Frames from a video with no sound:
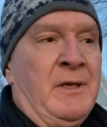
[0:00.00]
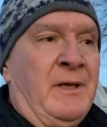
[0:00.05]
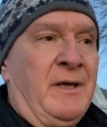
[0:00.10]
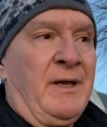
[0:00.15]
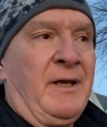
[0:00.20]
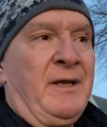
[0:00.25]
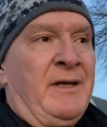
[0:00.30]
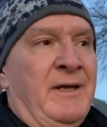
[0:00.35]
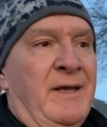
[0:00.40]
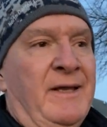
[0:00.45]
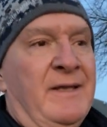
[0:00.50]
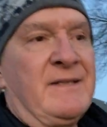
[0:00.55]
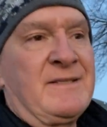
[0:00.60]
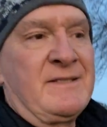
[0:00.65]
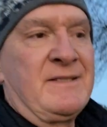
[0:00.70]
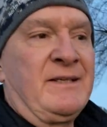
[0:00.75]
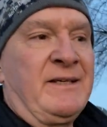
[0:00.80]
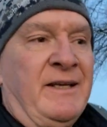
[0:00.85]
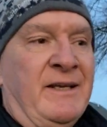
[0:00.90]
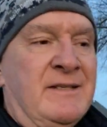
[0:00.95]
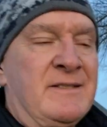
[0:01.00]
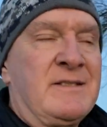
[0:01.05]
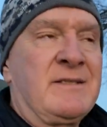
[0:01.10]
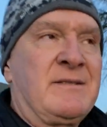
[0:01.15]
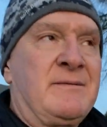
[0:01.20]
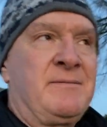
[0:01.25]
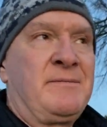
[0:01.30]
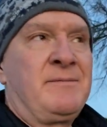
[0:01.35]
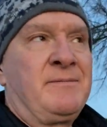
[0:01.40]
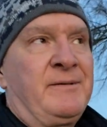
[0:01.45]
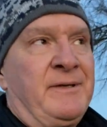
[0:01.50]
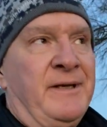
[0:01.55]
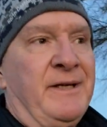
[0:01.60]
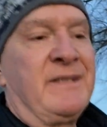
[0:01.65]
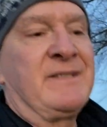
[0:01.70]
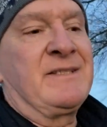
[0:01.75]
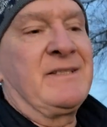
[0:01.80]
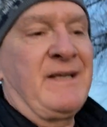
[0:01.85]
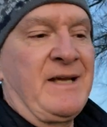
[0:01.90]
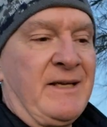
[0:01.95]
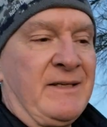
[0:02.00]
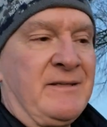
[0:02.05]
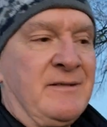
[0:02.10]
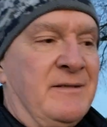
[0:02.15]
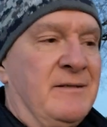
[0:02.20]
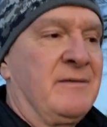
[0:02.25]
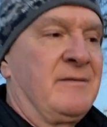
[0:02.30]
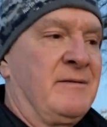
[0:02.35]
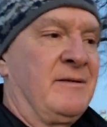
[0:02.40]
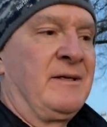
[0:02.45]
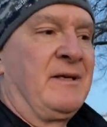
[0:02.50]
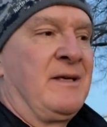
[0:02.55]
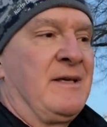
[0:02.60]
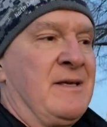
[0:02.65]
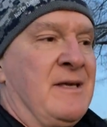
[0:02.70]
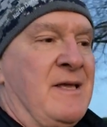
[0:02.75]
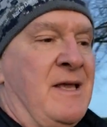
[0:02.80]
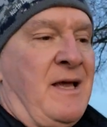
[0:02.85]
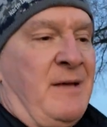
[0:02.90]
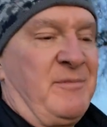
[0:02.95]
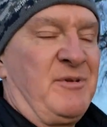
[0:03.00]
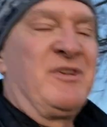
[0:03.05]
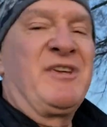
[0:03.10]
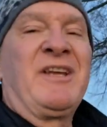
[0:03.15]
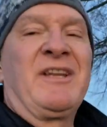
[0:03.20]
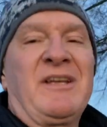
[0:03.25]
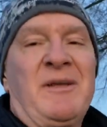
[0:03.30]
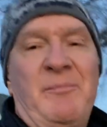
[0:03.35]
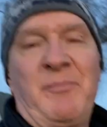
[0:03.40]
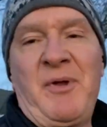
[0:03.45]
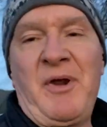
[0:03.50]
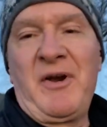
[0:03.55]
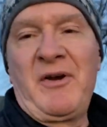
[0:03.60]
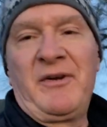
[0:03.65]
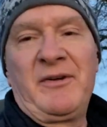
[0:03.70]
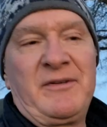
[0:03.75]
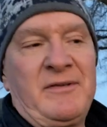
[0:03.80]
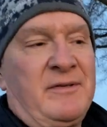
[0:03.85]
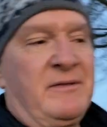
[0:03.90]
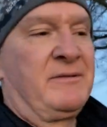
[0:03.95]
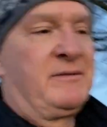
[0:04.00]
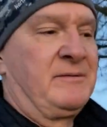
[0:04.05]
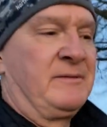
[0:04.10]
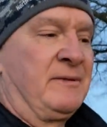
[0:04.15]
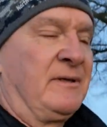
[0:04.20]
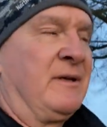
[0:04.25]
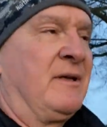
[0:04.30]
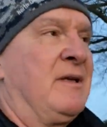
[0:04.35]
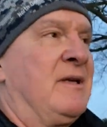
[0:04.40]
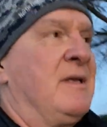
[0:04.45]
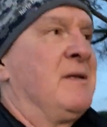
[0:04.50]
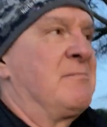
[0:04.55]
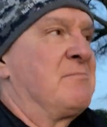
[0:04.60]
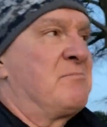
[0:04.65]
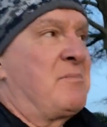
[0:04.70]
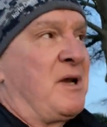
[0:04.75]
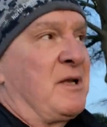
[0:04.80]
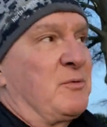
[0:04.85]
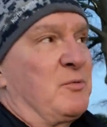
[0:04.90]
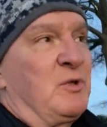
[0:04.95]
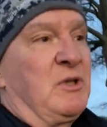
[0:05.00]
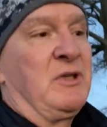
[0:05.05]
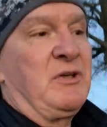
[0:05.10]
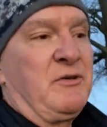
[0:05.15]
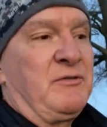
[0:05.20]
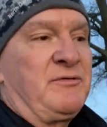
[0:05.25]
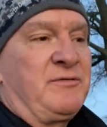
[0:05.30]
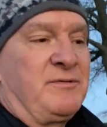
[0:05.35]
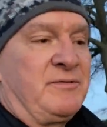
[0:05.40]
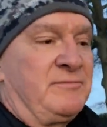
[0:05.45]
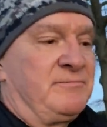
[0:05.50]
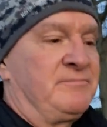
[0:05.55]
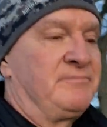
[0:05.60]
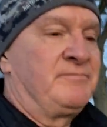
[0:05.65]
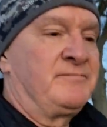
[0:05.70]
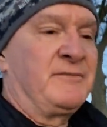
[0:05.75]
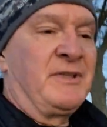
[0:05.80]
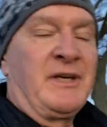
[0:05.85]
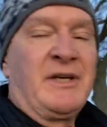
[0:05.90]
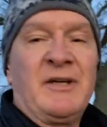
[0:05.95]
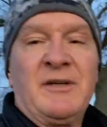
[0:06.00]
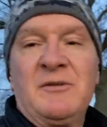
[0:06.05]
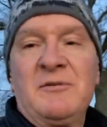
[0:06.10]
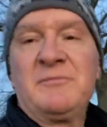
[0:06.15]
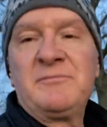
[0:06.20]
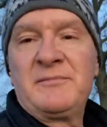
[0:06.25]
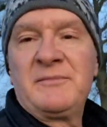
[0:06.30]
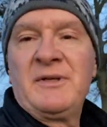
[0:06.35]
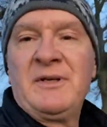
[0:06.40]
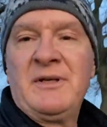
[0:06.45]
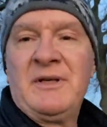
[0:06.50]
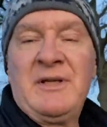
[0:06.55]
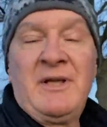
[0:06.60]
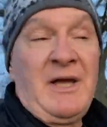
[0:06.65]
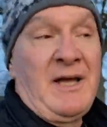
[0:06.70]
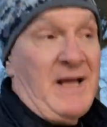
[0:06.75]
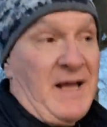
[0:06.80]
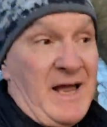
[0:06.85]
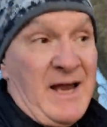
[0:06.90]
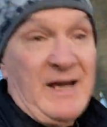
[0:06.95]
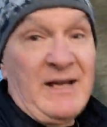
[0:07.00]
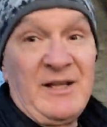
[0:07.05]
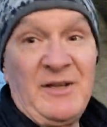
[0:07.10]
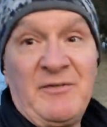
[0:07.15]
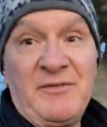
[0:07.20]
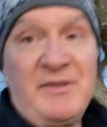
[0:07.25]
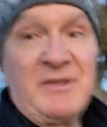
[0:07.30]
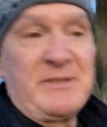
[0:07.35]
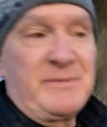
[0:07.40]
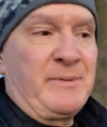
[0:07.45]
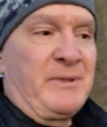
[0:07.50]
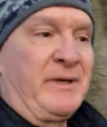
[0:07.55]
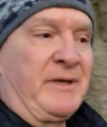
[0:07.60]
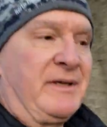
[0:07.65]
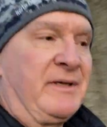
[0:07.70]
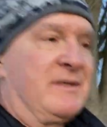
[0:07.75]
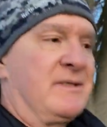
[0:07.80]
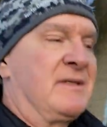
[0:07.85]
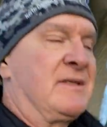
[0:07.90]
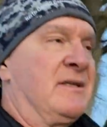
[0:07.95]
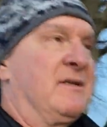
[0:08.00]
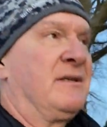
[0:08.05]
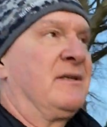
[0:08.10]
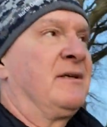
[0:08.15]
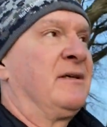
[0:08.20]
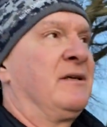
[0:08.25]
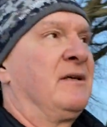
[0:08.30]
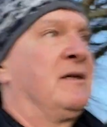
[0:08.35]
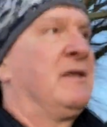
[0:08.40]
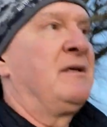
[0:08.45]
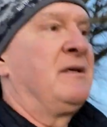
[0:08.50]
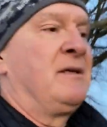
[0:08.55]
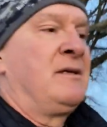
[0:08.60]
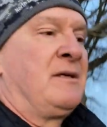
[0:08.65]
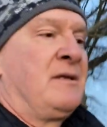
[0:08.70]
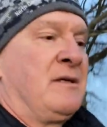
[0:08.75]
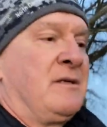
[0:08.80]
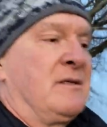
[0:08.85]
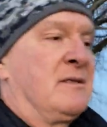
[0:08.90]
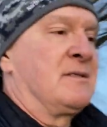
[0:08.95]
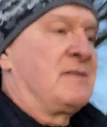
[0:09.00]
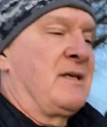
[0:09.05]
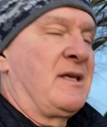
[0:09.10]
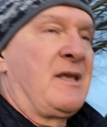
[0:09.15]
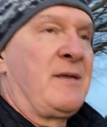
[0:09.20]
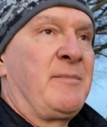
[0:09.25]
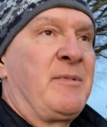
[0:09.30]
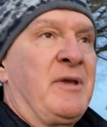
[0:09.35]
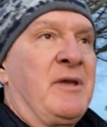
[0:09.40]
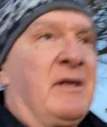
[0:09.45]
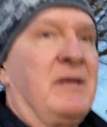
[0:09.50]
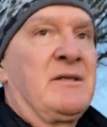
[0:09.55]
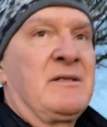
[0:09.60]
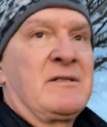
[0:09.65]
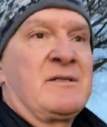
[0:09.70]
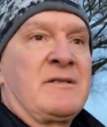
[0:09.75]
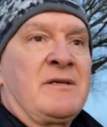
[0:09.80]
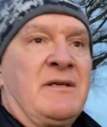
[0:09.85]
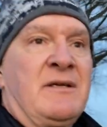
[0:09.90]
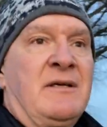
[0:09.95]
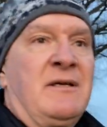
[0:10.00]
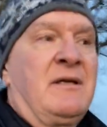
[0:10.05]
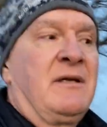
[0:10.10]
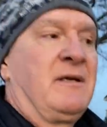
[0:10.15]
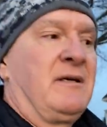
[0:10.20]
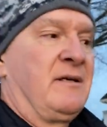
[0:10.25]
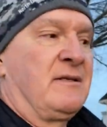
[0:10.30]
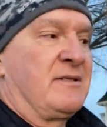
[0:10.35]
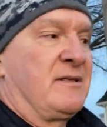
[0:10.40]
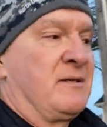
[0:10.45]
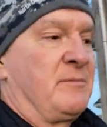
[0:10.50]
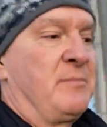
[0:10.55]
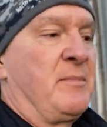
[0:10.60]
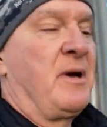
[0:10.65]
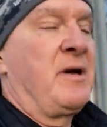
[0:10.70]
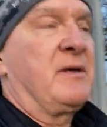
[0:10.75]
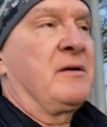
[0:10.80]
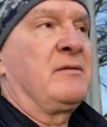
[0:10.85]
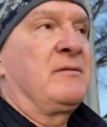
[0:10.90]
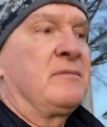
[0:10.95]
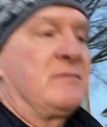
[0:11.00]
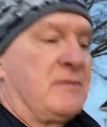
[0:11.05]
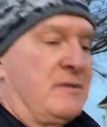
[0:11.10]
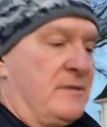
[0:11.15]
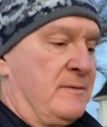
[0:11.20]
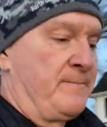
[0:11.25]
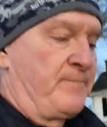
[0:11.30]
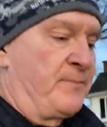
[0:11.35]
It's it's it is not. I mean, you can compare it, but we love, you know, I love this place. Same as uh, St. Michaels,